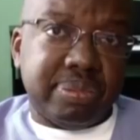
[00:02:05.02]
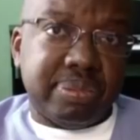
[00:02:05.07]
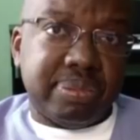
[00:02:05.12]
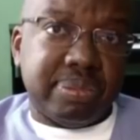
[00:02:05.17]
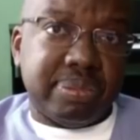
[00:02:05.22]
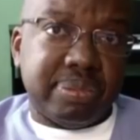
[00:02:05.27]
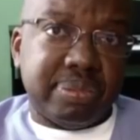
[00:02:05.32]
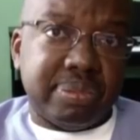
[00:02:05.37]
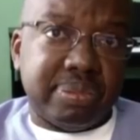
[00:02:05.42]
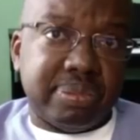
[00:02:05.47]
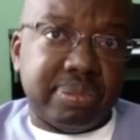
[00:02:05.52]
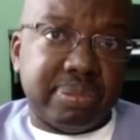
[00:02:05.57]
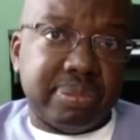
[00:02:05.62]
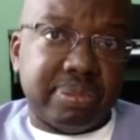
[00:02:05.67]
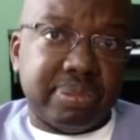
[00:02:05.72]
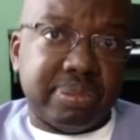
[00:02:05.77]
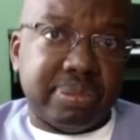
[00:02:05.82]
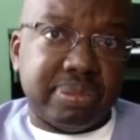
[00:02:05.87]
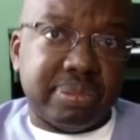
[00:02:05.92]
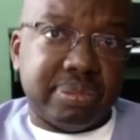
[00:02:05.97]

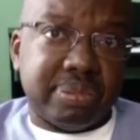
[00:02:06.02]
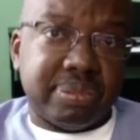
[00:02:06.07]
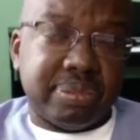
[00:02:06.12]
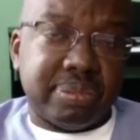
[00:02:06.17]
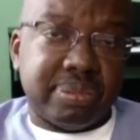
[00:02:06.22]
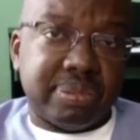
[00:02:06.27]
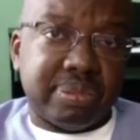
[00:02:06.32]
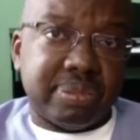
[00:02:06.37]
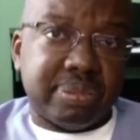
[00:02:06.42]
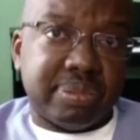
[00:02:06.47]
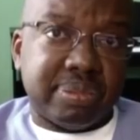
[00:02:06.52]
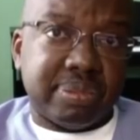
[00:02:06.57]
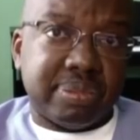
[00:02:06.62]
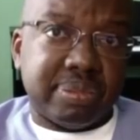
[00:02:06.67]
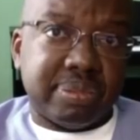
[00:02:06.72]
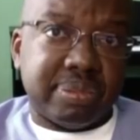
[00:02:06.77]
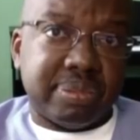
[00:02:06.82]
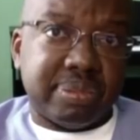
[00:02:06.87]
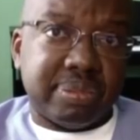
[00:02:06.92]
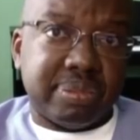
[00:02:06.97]

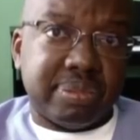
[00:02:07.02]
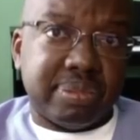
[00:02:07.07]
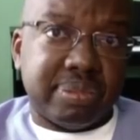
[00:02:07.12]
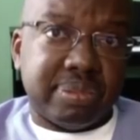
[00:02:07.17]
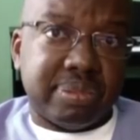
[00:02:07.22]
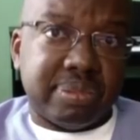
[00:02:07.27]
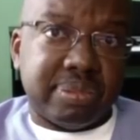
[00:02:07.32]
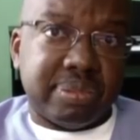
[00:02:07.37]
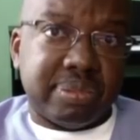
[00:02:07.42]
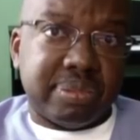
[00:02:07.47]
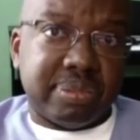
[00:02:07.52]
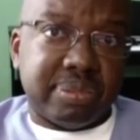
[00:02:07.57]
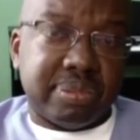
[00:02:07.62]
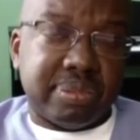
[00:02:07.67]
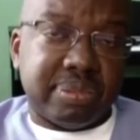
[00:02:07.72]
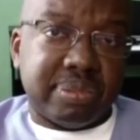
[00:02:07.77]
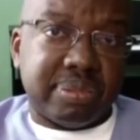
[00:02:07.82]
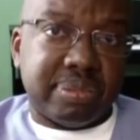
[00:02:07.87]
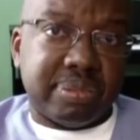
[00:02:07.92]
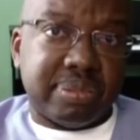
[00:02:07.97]

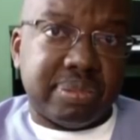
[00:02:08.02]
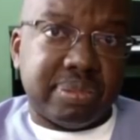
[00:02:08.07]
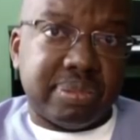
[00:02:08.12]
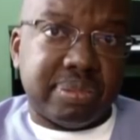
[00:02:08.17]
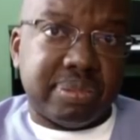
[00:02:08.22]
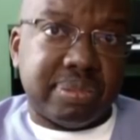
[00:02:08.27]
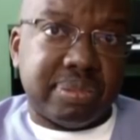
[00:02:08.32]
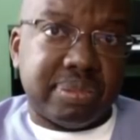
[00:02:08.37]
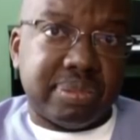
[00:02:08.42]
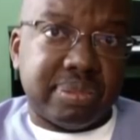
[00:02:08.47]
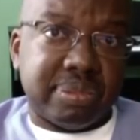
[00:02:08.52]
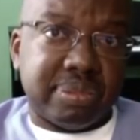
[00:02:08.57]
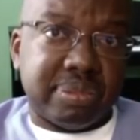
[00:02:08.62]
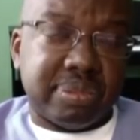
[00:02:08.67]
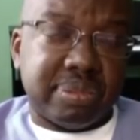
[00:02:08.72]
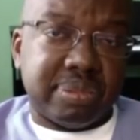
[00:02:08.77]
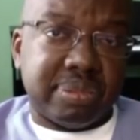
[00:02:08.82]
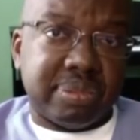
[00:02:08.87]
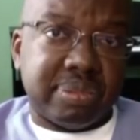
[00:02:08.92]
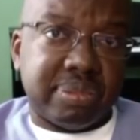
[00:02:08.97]

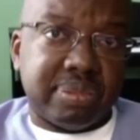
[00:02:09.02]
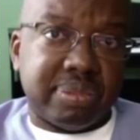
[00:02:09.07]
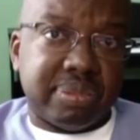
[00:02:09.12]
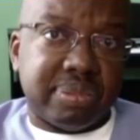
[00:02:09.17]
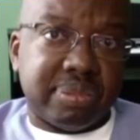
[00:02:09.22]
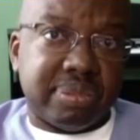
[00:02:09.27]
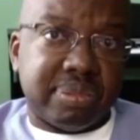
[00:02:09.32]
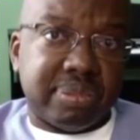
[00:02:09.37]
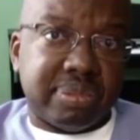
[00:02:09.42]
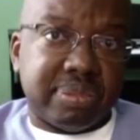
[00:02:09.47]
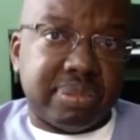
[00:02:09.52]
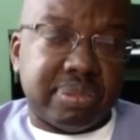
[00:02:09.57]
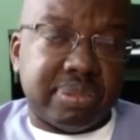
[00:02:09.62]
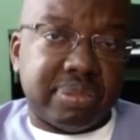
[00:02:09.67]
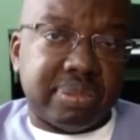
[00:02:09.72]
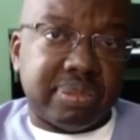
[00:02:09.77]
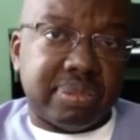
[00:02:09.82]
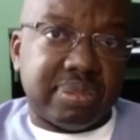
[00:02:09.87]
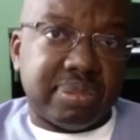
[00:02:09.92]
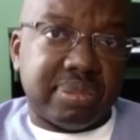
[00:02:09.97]

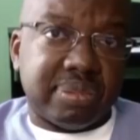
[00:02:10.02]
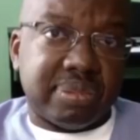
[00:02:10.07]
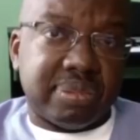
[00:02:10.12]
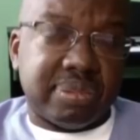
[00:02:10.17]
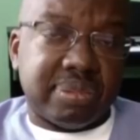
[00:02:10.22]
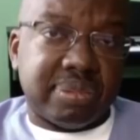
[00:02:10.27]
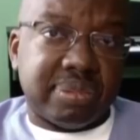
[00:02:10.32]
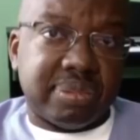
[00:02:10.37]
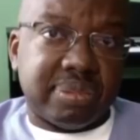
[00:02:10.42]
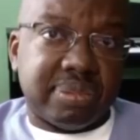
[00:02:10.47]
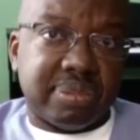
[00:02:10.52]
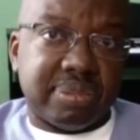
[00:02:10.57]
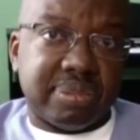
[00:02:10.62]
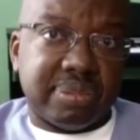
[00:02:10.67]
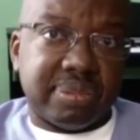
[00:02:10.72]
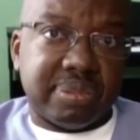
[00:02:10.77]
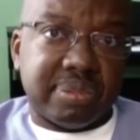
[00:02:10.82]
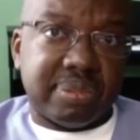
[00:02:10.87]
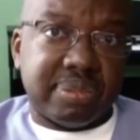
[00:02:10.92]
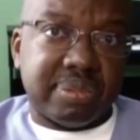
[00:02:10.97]

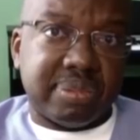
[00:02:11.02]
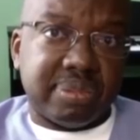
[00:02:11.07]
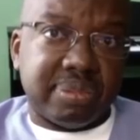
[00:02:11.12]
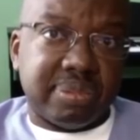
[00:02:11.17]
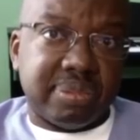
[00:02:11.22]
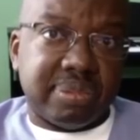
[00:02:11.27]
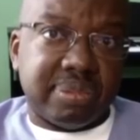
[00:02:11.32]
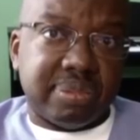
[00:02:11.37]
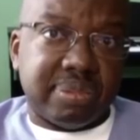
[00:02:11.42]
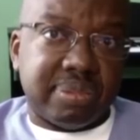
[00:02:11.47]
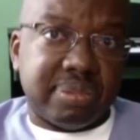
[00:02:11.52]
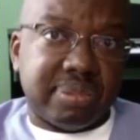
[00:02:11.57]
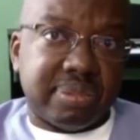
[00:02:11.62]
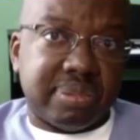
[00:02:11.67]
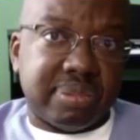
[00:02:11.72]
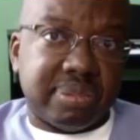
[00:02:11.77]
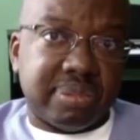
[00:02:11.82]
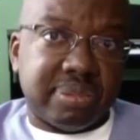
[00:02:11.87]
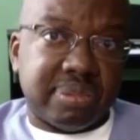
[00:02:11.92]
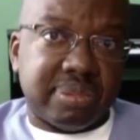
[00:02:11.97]

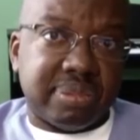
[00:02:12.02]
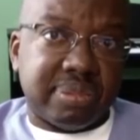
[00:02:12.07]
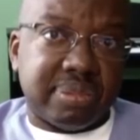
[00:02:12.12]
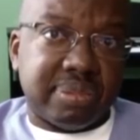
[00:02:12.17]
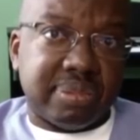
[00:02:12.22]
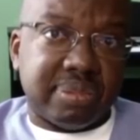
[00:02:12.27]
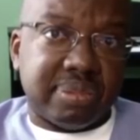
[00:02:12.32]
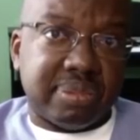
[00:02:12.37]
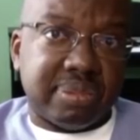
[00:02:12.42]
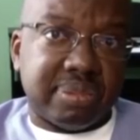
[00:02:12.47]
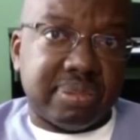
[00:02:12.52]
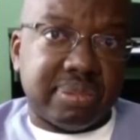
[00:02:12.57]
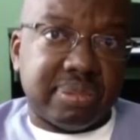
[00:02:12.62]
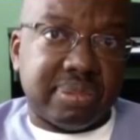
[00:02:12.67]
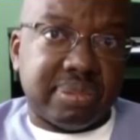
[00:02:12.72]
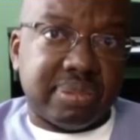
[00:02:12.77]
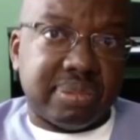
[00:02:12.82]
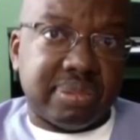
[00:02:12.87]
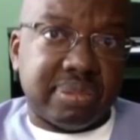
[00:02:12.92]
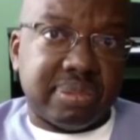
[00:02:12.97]
This person isn't speaking.